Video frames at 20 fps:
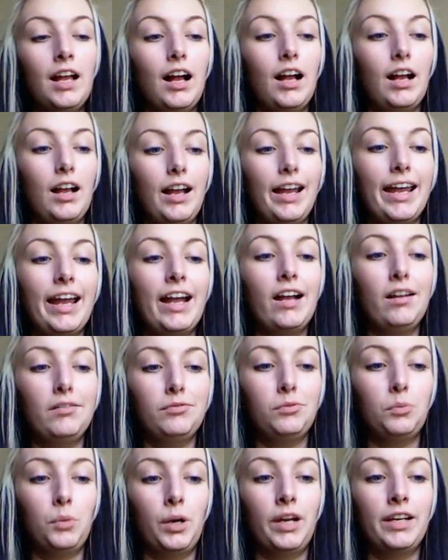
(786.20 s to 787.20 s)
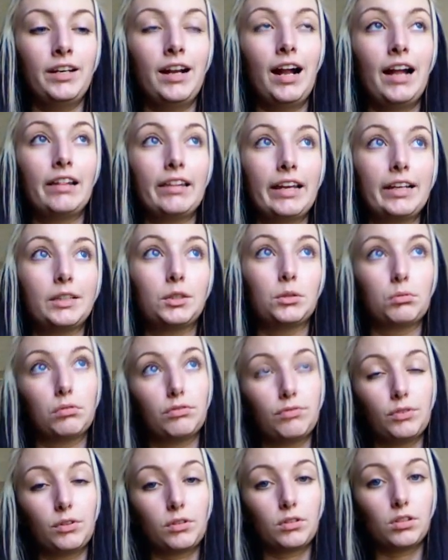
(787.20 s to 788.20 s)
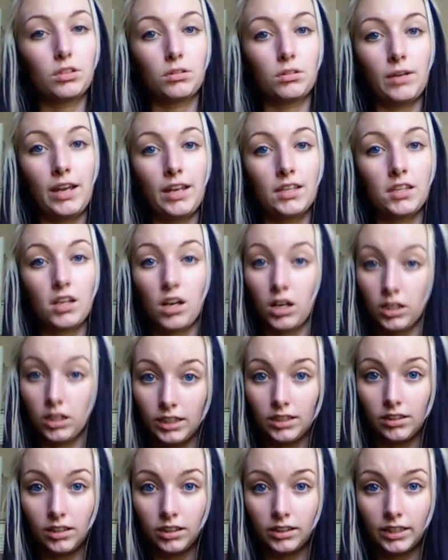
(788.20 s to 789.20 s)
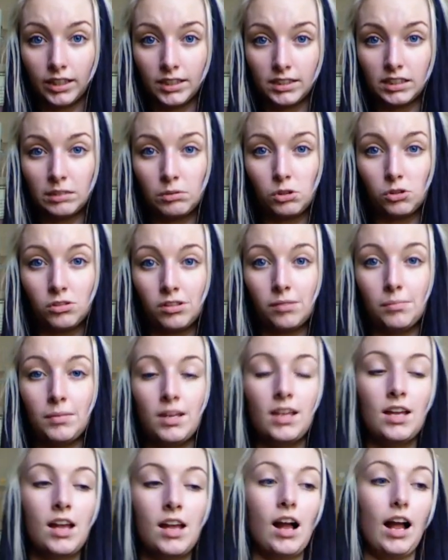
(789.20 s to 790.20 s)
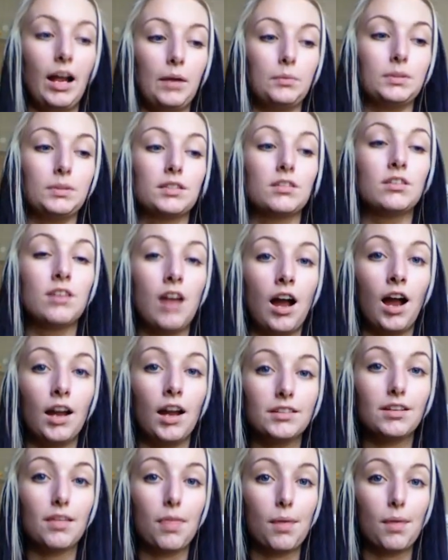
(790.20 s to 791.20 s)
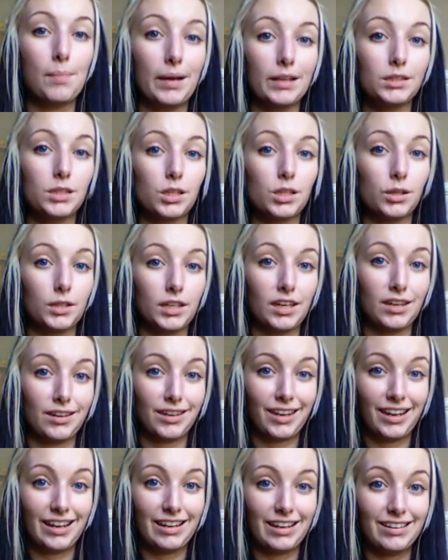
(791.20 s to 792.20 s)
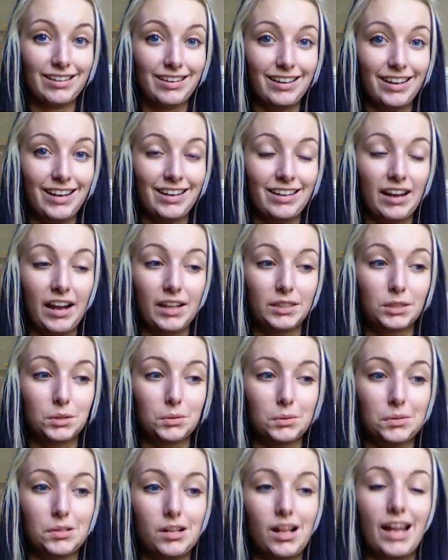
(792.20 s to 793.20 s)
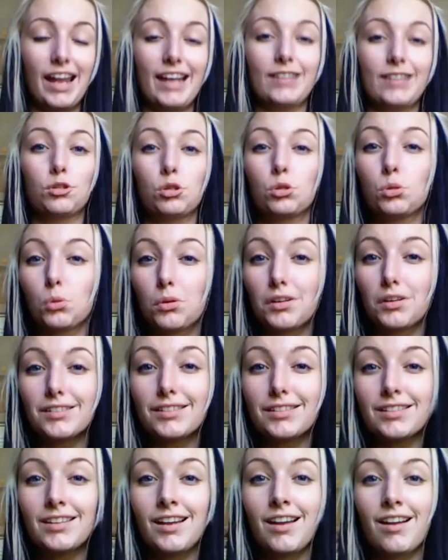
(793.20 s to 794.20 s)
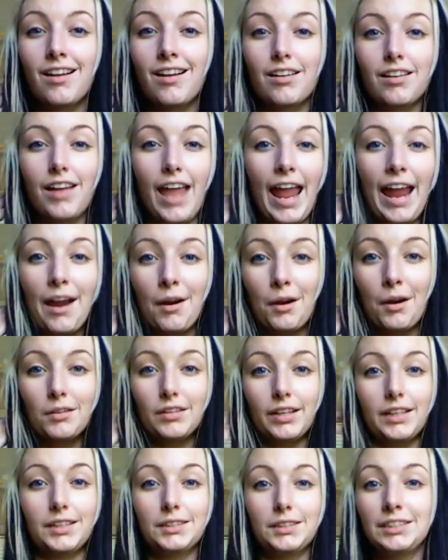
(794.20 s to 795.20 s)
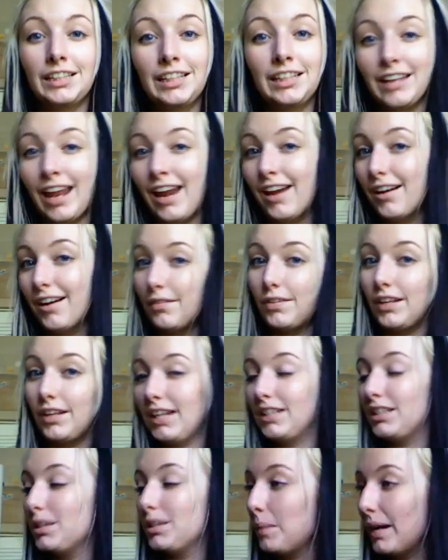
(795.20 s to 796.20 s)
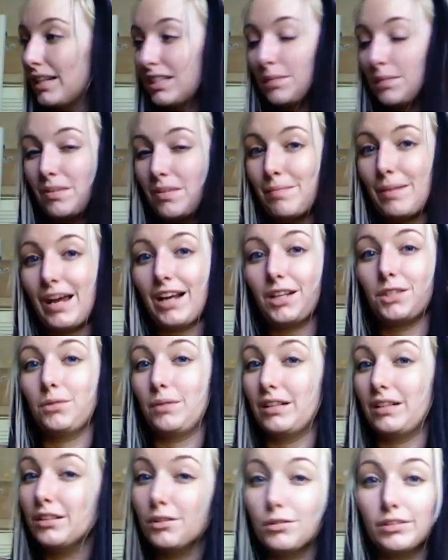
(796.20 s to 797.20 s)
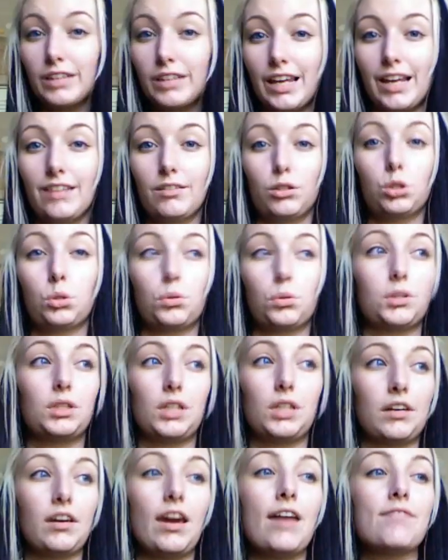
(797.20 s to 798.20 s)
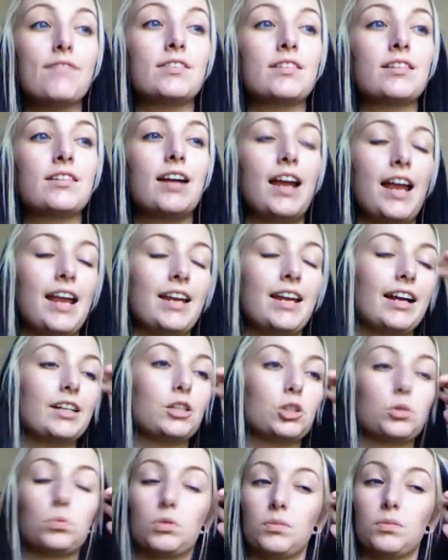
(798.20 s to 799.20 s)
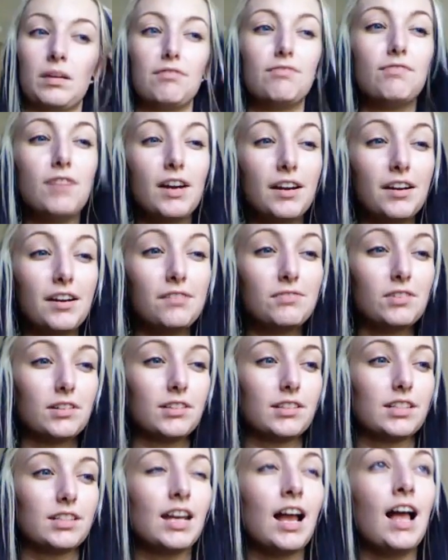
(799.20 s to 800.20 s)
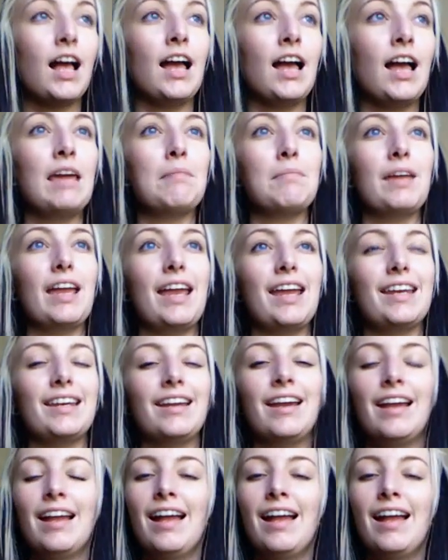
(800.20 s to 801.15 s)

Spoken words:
I have what I like to refer to as ugly duckling syndrome. I was not the best looking kid in high school. I had short hair, like scene hair that I spiked up in the back, so I literally had the shortest hair ever, and I just was made fun of all the time, and